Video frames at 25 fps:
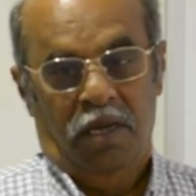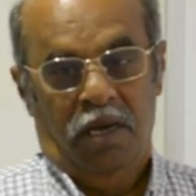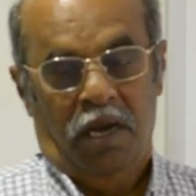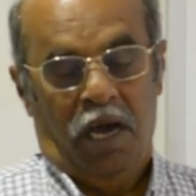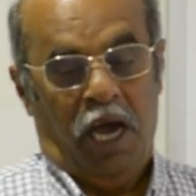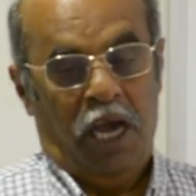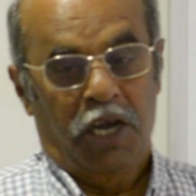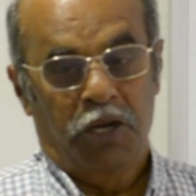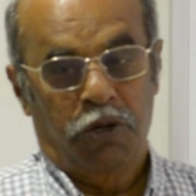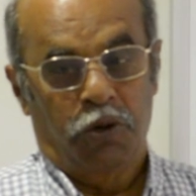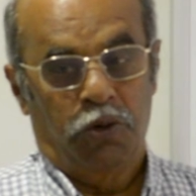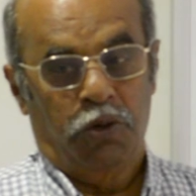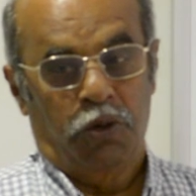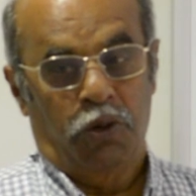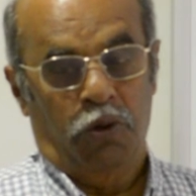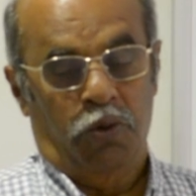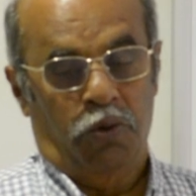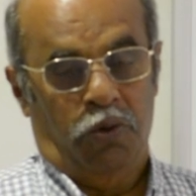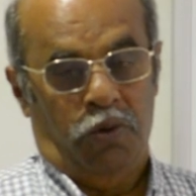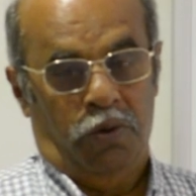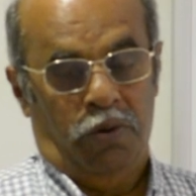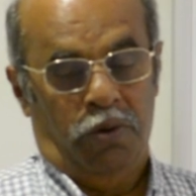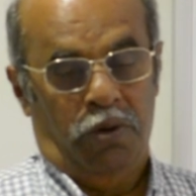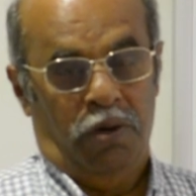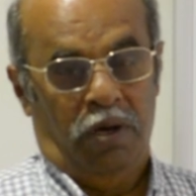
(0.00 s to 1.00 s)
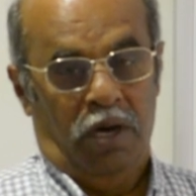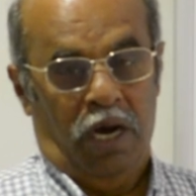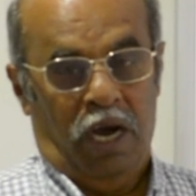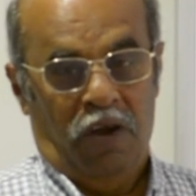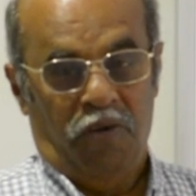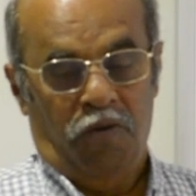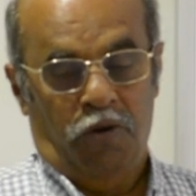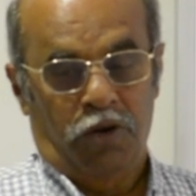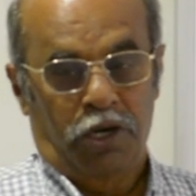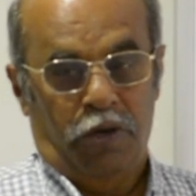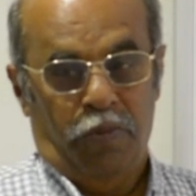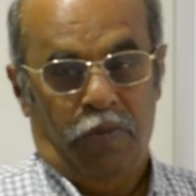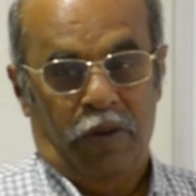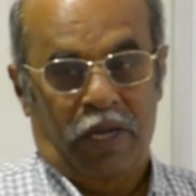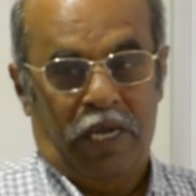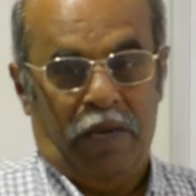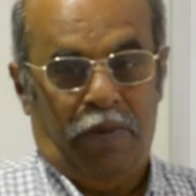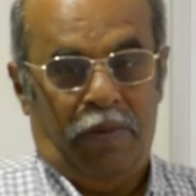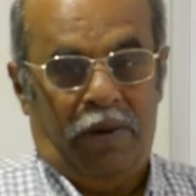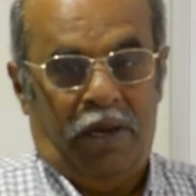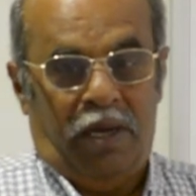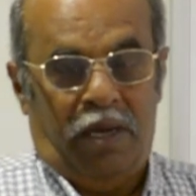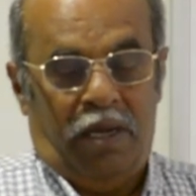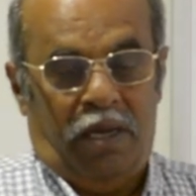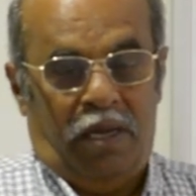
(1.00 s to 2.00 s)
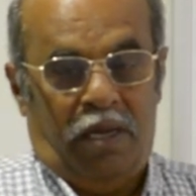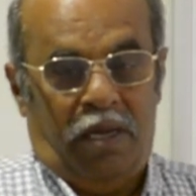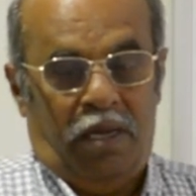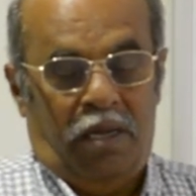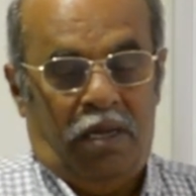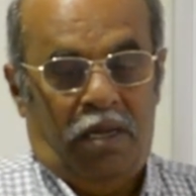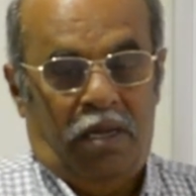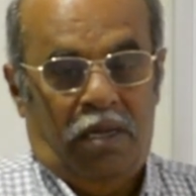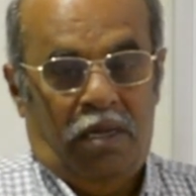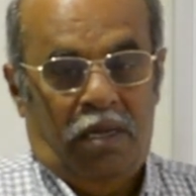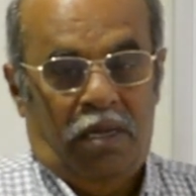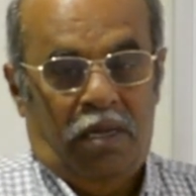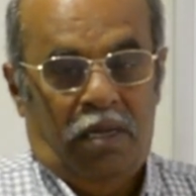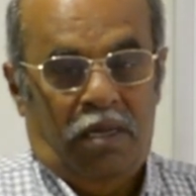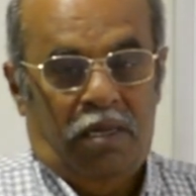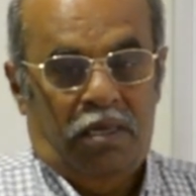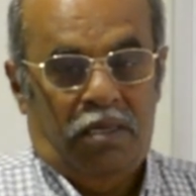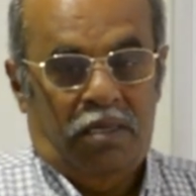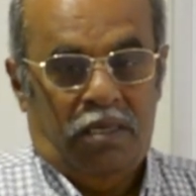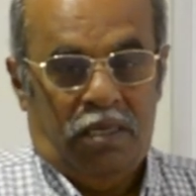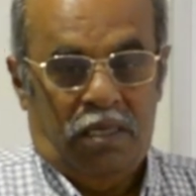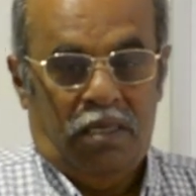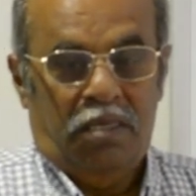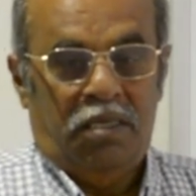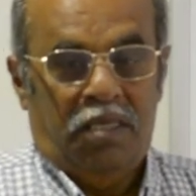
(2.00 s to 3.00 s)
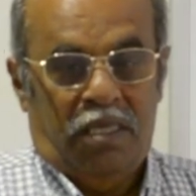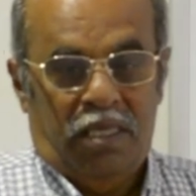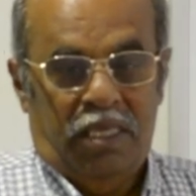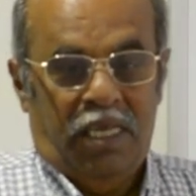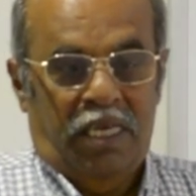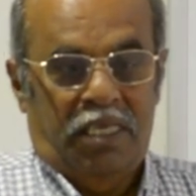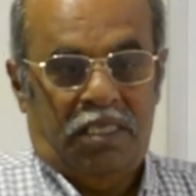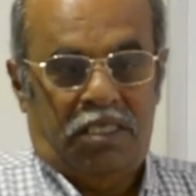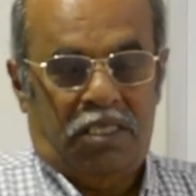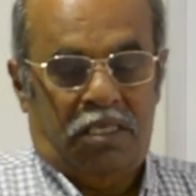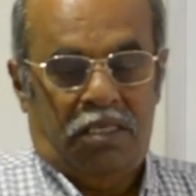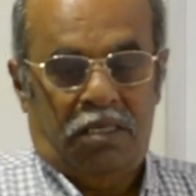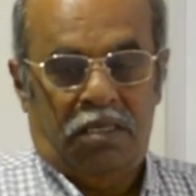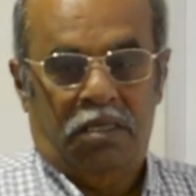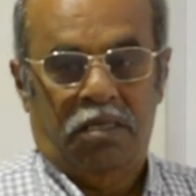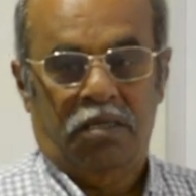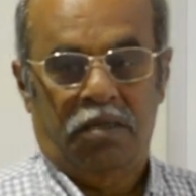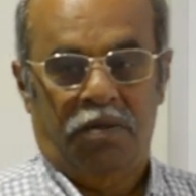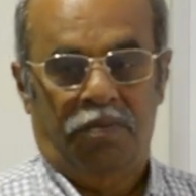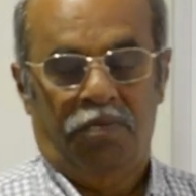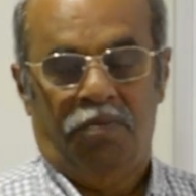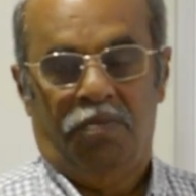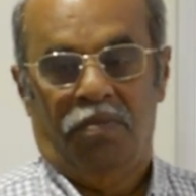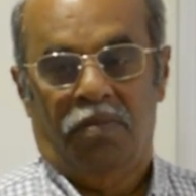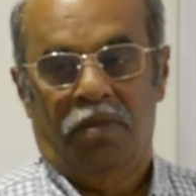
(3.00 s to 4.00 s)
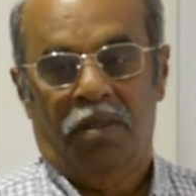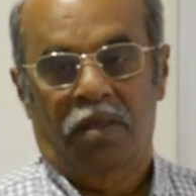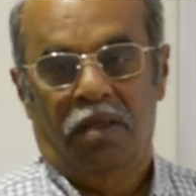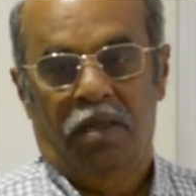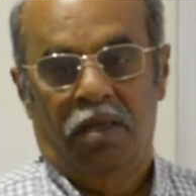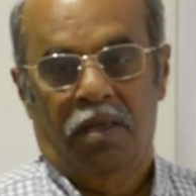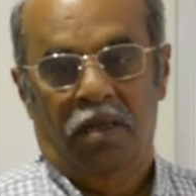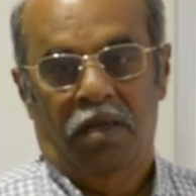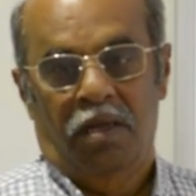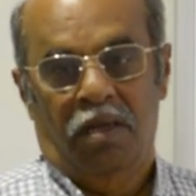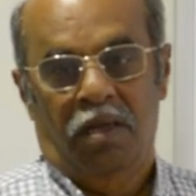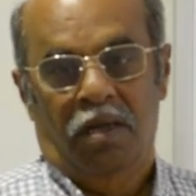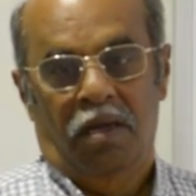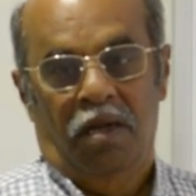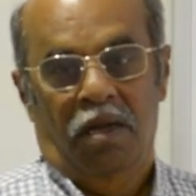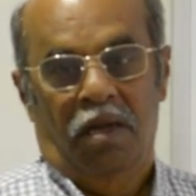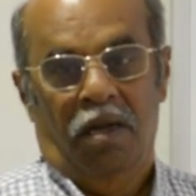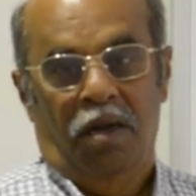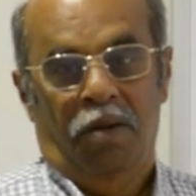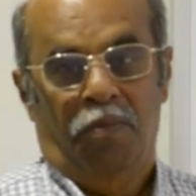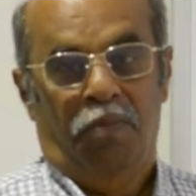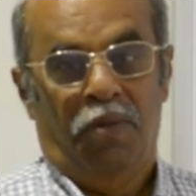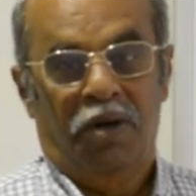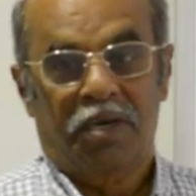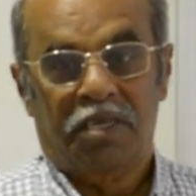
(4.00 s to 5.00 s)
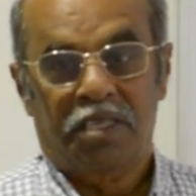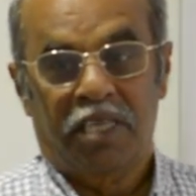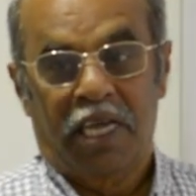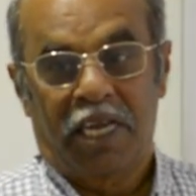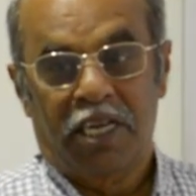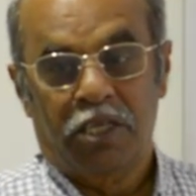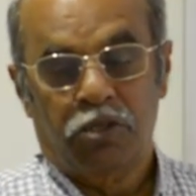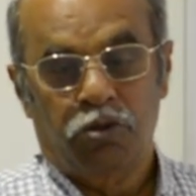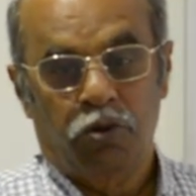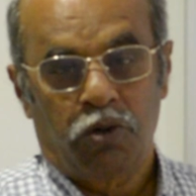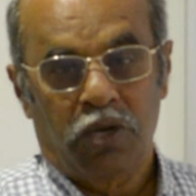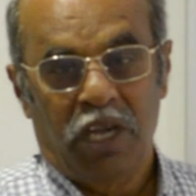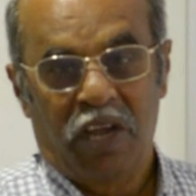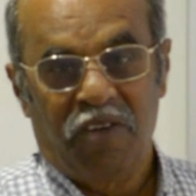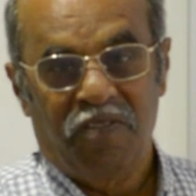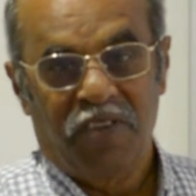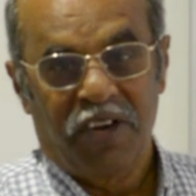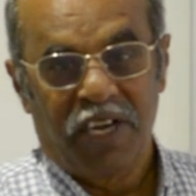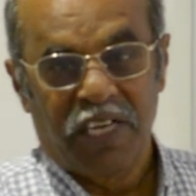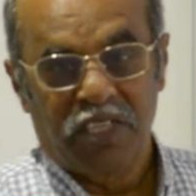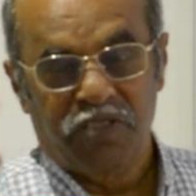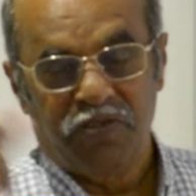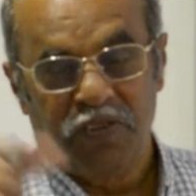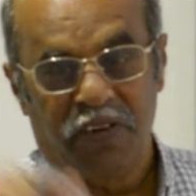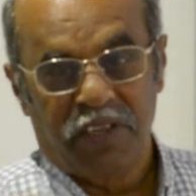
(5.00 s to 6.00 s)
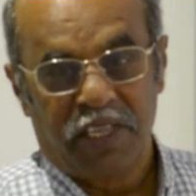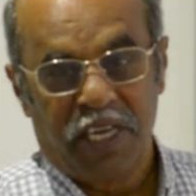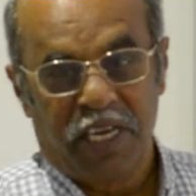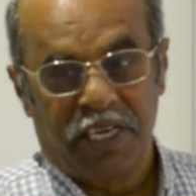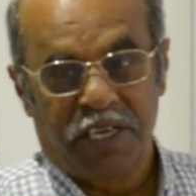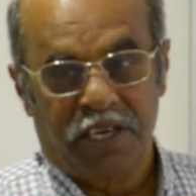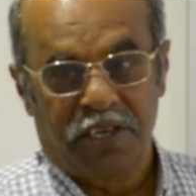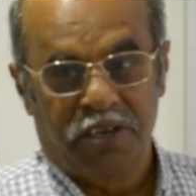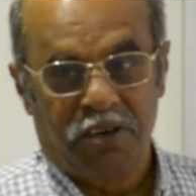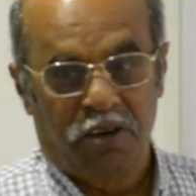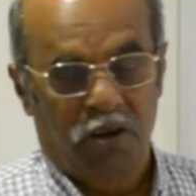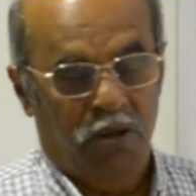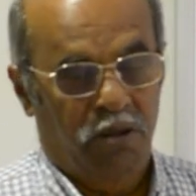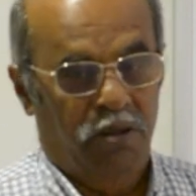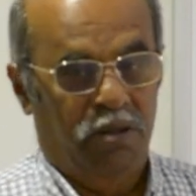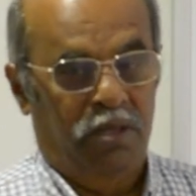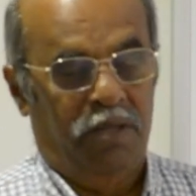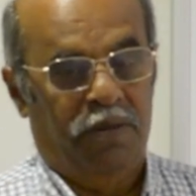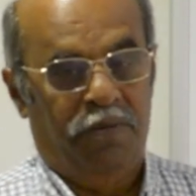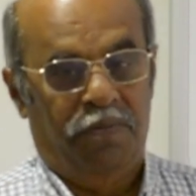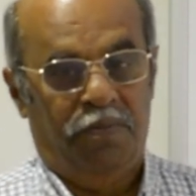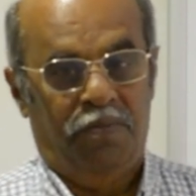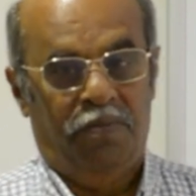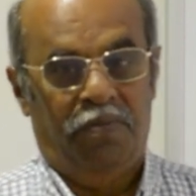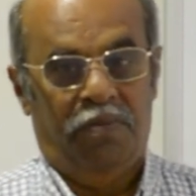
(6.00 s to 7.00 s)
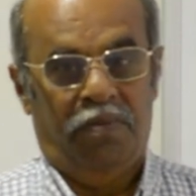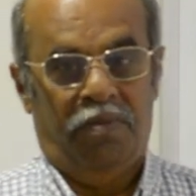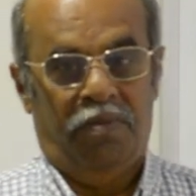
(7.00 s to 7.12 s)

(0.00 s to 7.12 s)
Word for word: I don't know. I want to become this. But there is no evidence for that at all.